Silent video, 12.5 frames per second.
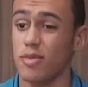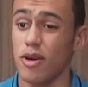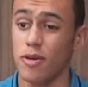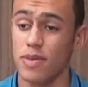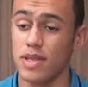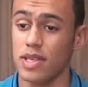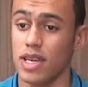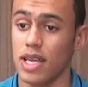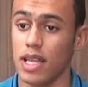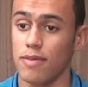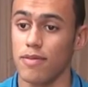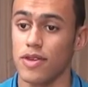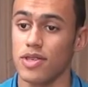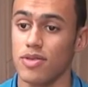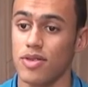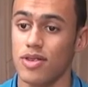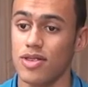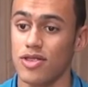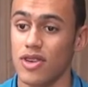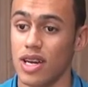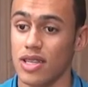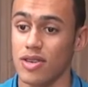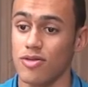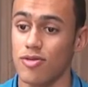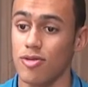I'm hoping to get that professional contract
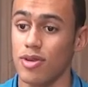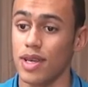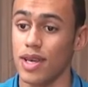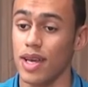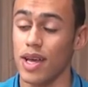at Crawley.